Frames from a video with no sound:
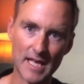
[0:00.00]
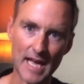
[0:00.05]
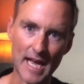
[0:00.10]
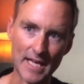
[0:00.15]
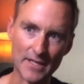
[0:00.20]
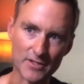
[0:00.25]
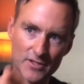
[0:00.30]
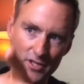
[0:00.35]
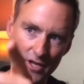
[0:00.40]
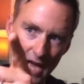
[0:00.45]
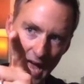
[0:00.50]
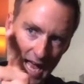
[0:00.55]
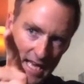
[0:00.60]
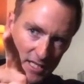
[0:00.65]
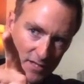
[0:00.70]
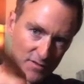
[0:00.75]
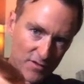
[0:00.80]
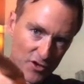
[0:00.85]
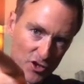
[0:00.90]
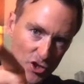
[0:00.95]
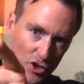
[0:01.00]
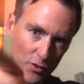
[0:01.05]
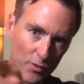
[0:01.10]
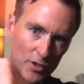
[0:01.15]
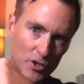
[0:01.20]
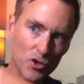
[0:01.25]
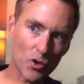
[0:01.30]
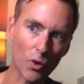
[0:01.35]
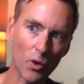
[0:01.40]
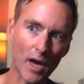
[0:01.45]
And so as for you
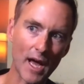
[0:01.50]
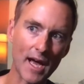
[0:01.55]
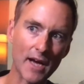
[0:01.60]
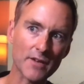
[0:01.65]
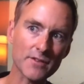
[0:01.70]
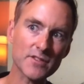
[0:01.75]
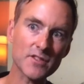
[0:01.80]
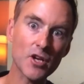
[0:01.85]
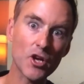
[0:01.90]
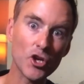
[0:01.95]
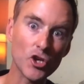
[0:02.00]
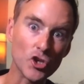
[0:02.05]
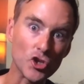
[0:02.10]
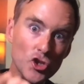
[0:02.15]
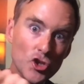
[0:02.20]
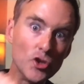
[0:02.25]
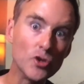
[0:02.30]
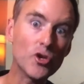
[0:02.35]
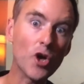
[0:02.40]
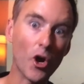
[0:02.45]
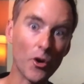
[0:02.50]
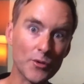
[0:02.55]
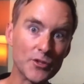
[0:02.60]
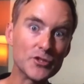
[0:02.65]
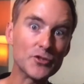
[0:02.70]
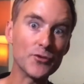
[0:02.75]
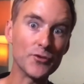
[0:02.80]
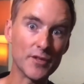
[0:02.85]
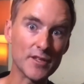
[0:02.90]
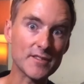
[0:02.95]
and your house, you go and
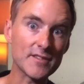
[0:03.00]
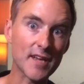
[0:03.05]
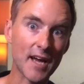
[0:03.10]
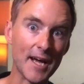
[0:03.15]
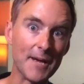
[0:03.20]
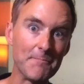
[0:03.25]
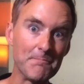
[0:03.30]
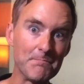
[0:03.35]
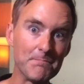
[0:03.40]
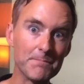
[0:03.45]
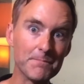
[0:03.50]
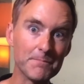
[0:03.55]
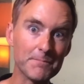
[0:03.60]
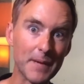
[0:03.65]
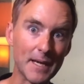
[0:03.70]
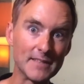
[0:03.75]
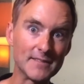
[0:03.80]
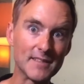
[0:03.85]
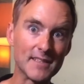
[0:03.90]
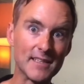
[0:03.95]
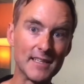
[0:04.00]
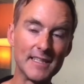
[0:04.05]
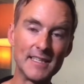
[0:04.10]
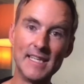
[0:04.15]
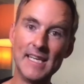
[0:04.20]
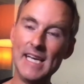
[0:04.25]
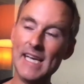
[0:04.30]
do the same, basically.